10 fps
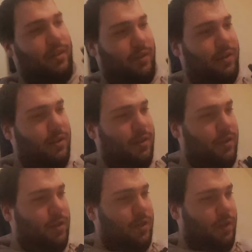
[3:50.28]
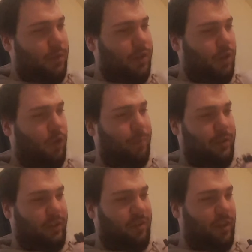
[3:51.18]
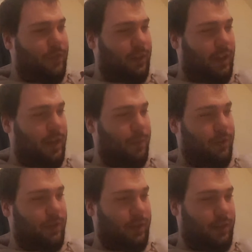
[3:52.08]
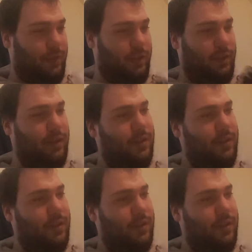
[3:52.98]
now we're going to open it. Let's see if it came with anything.